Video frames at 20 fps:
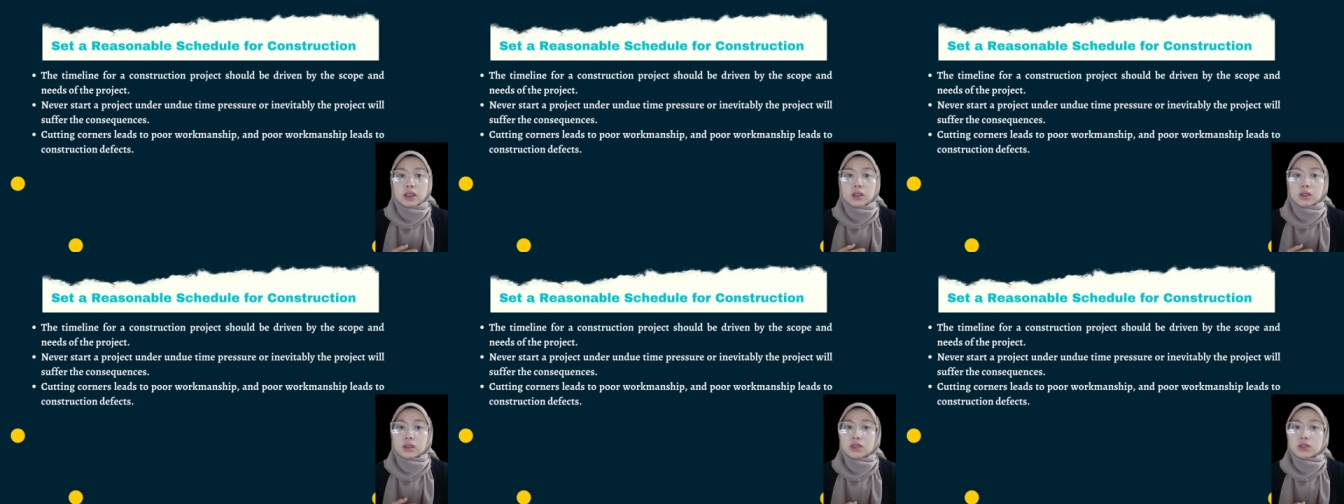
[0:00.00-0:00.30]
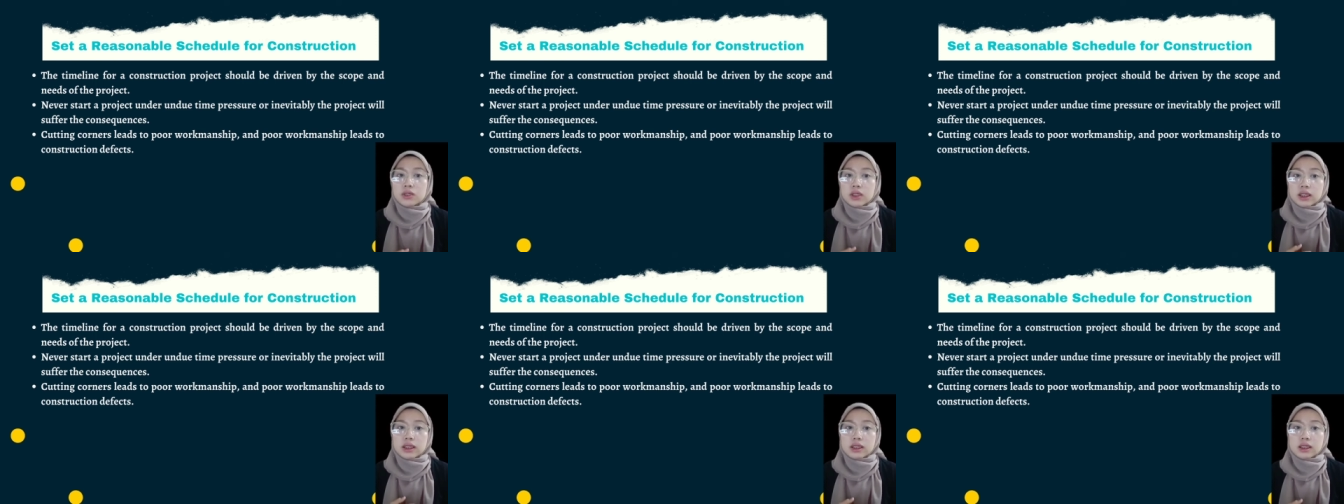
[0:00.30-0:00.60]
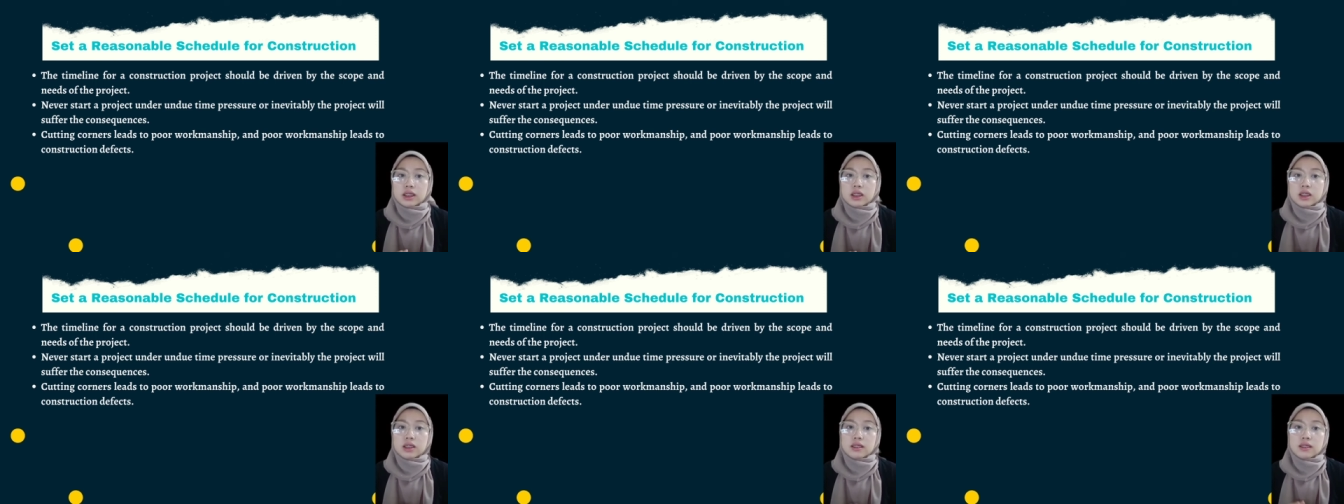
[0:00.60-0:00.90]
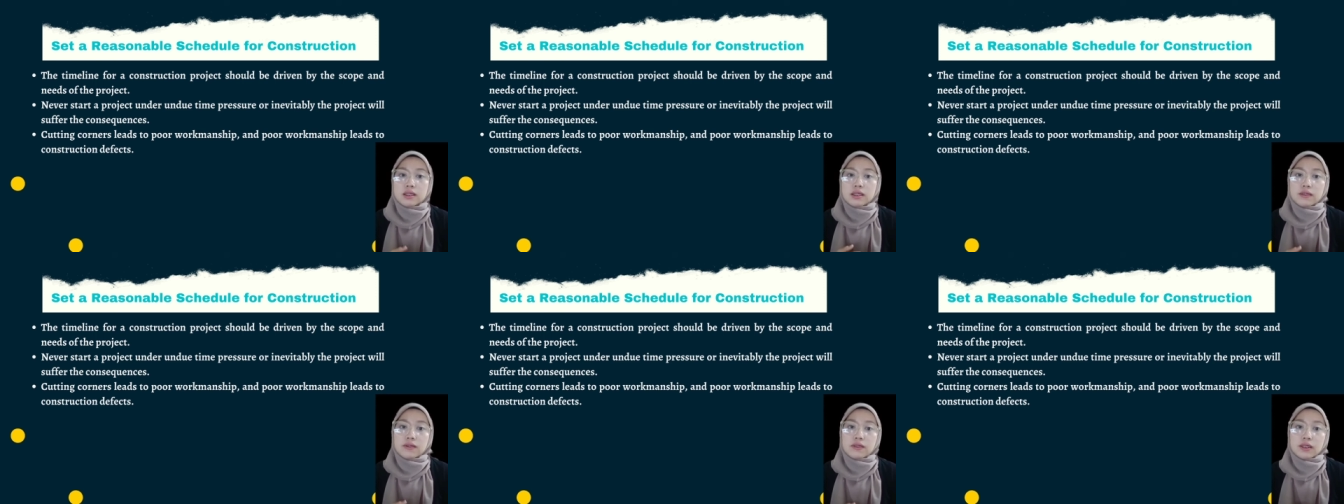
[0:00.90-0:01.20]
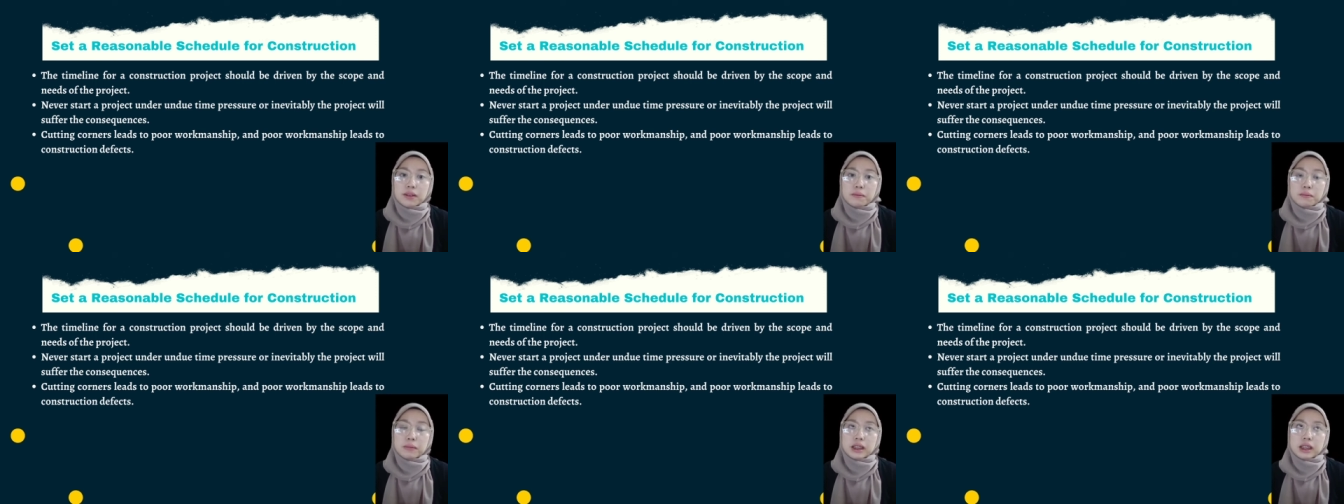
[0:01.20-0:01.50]
constructor
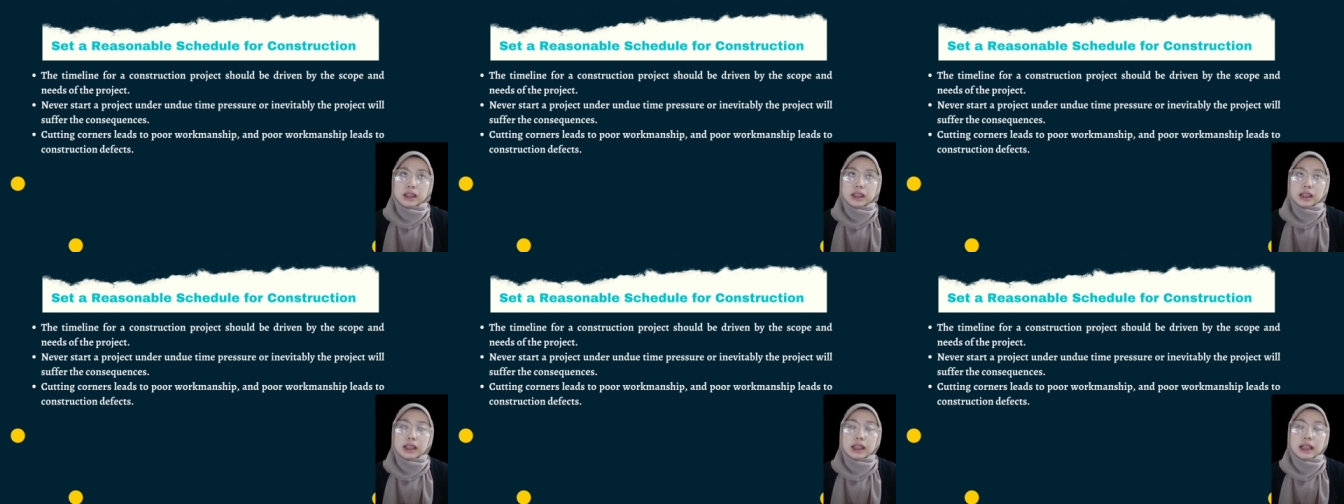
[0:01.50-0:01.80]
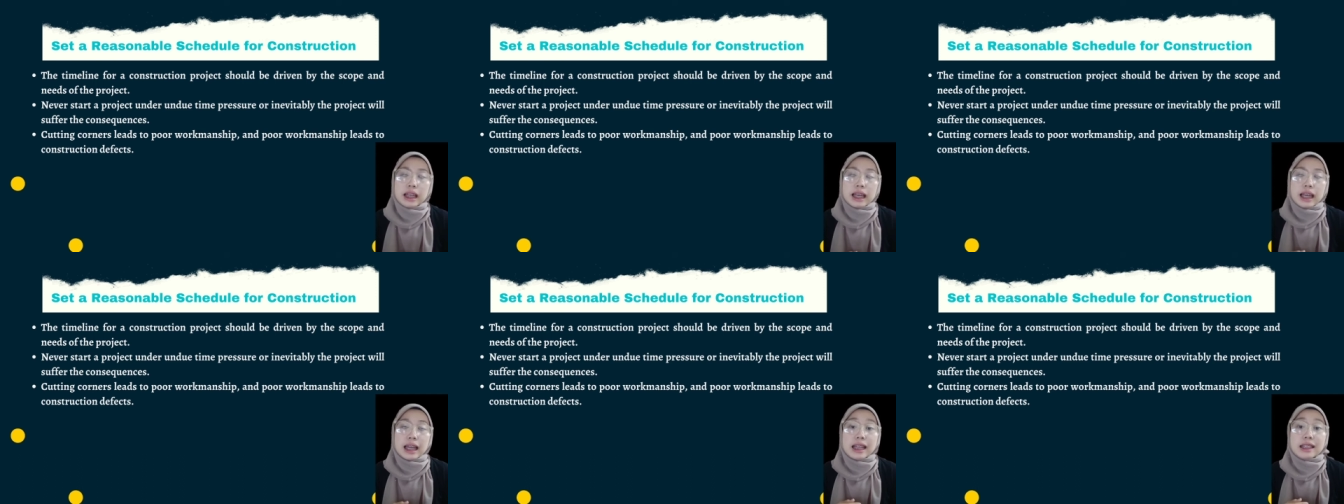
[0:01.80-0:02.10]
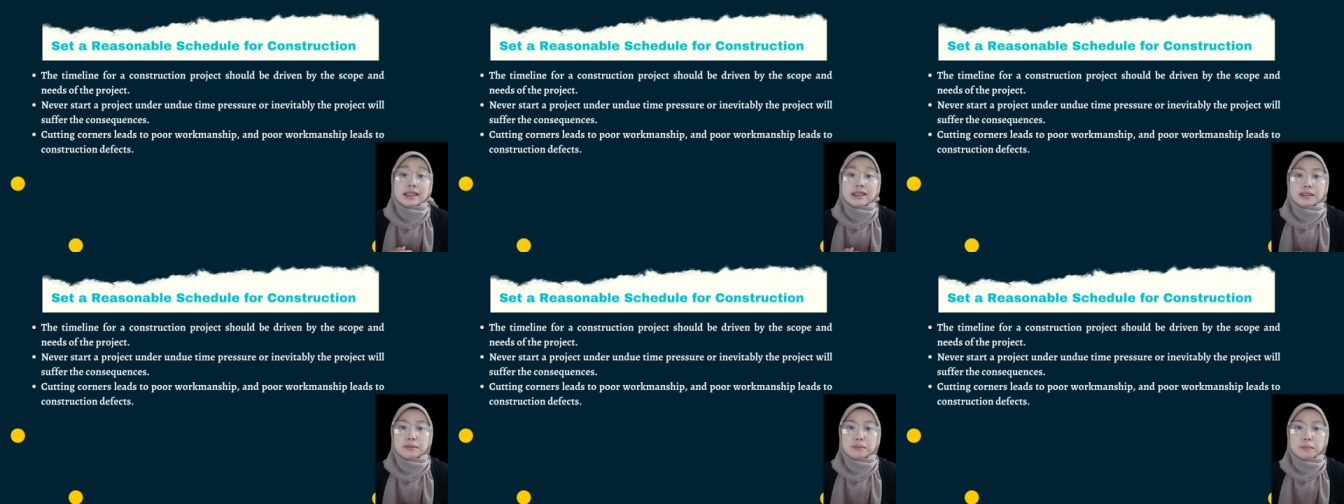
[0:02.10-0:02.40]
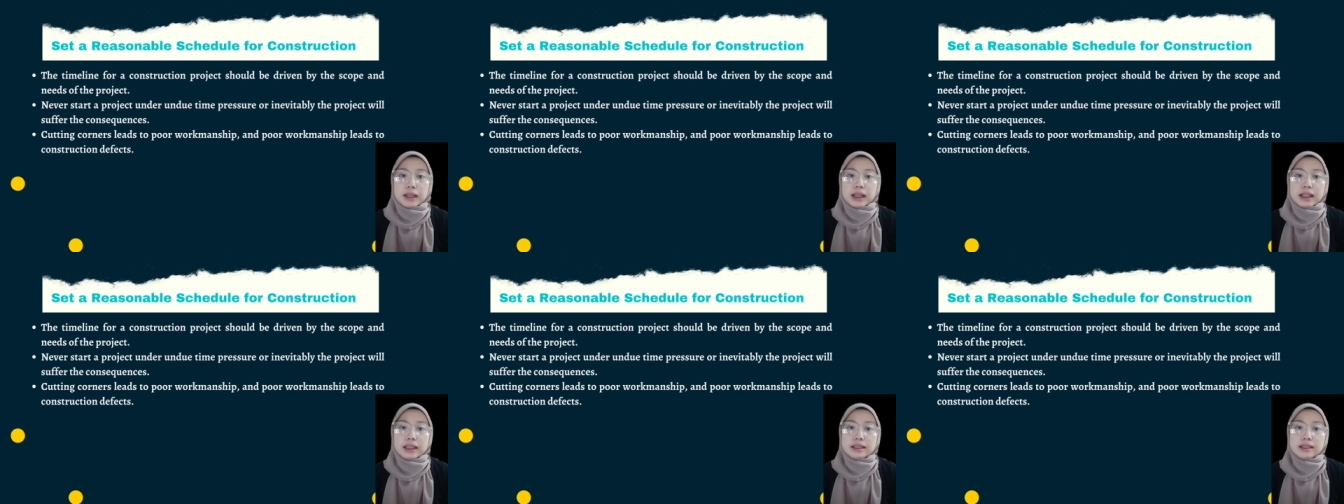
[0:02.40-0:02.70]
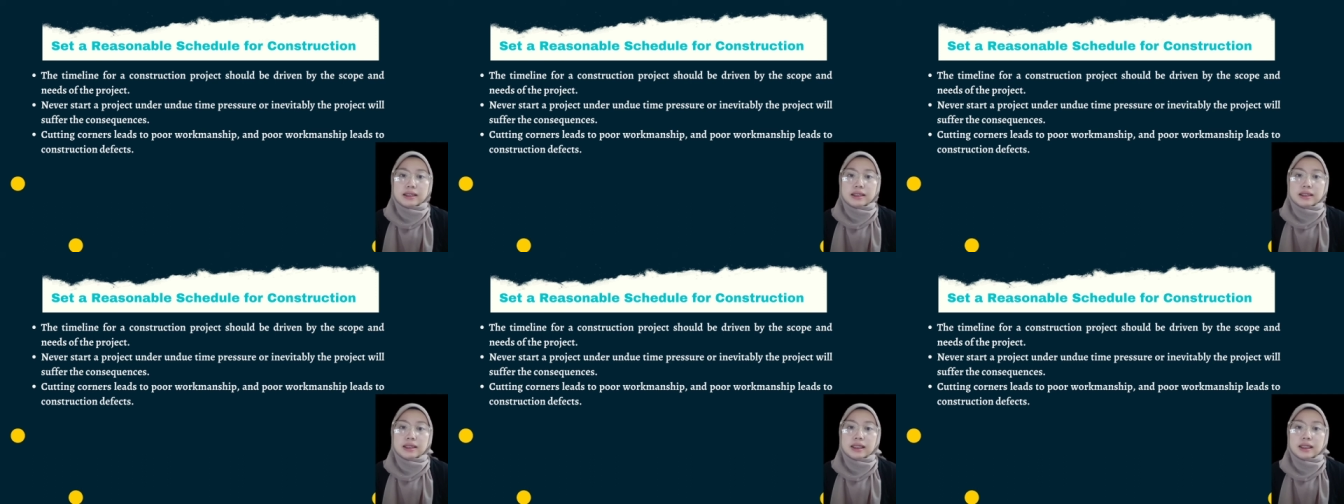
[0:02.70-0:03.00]
justifiably
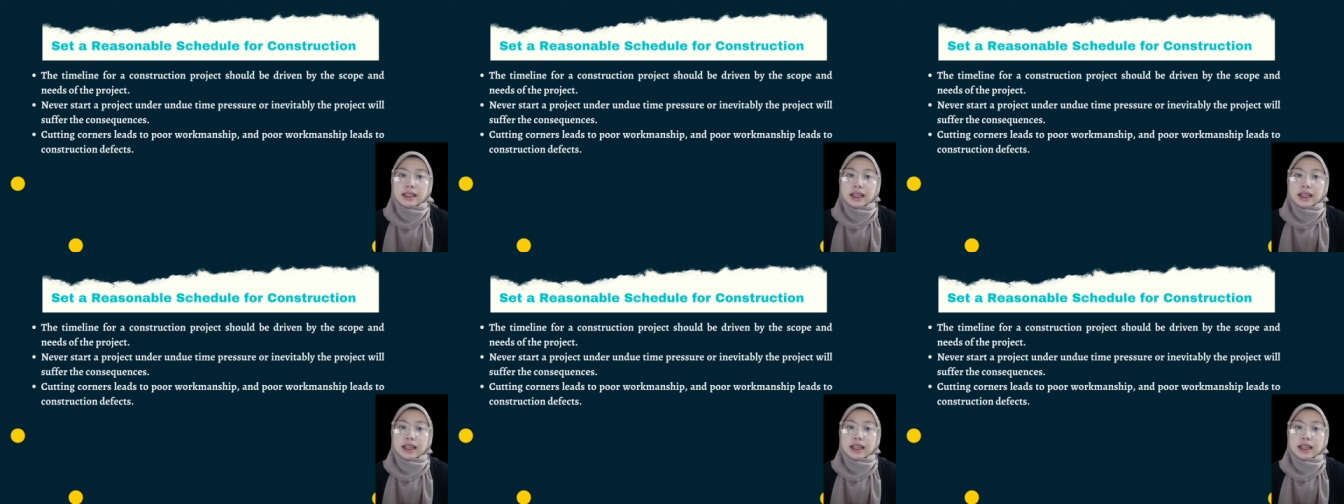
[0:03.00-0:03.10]
expects